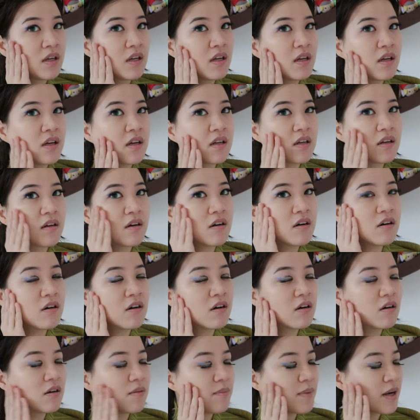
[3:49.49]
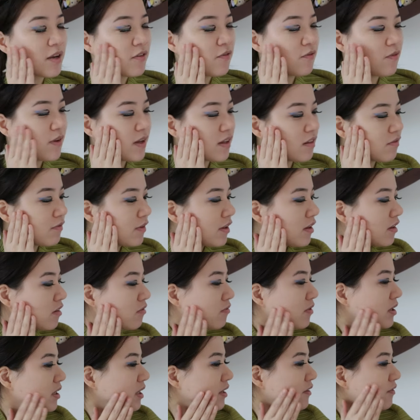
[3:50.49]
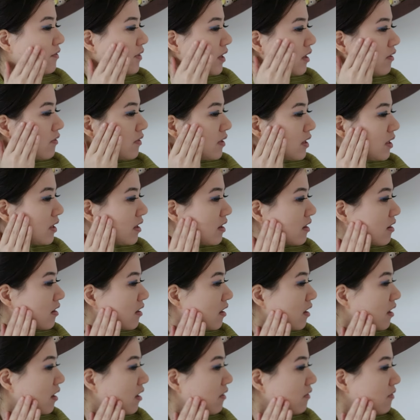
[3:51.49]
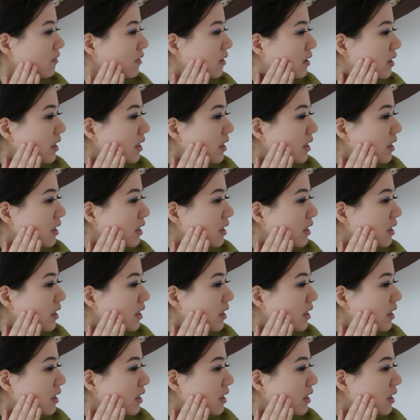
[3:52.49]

And oh, my face feels really velvety soft.